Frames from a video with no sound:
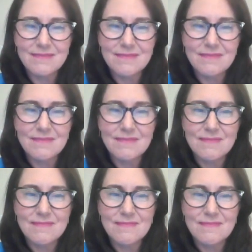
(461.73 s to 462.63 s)

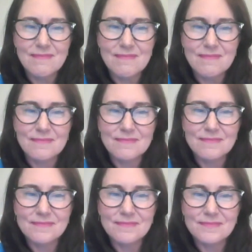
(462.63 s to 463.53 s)

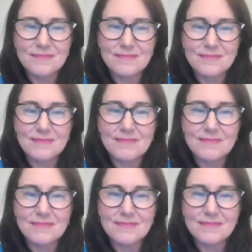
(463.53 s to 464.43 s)

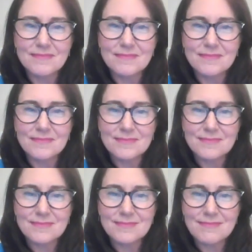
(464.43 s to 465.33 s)

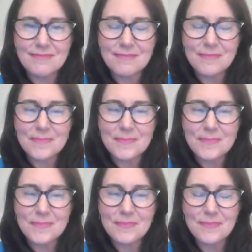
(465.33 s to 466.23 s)

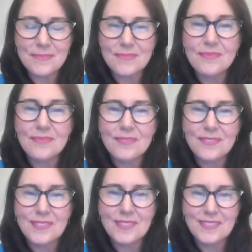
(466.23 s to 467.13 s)

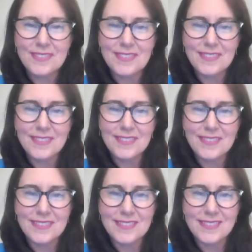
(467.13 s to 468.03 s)

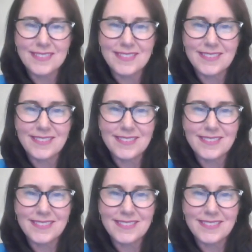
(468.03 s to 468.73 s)
[no speech]